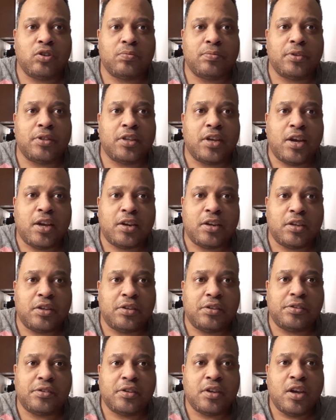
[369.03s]
but that
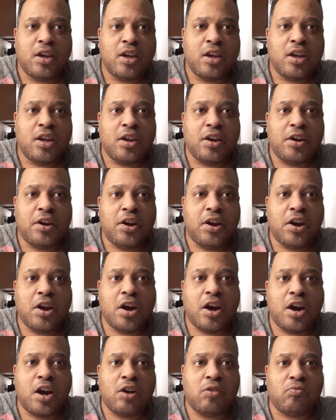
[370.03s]
is
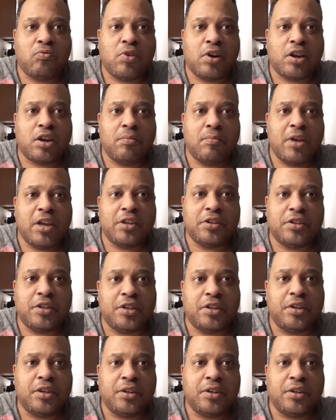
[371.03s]
not recommended.